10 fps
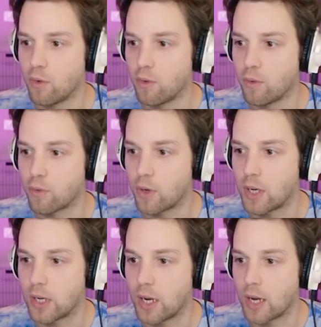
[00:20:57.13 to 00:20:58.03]

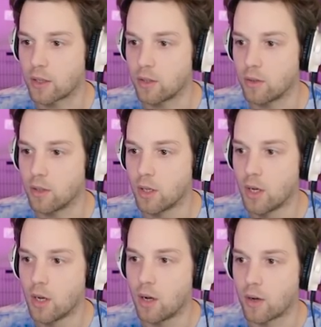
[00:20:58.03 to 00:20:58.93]
Freaking heck, dude.
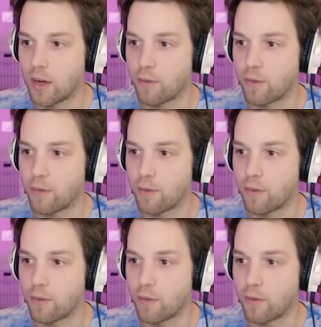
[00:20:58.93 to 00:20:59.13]
Okay,